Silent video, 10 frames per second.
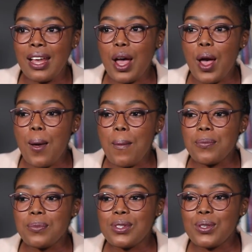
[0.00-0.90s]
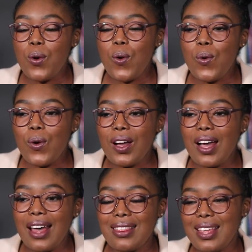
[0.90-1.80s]
So
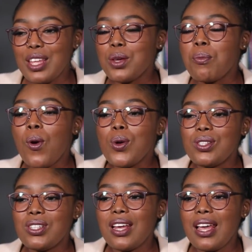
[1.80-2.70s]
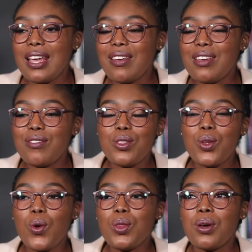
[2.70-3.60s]
I think the most, even
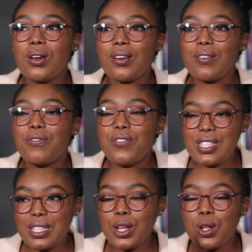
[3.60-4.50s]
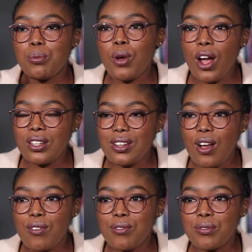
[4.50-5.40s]
though the physical part
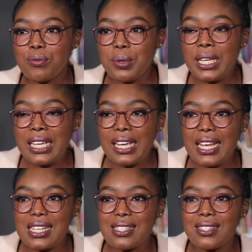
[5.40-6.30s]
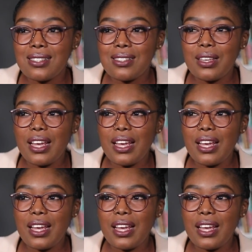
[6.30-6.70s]
of me is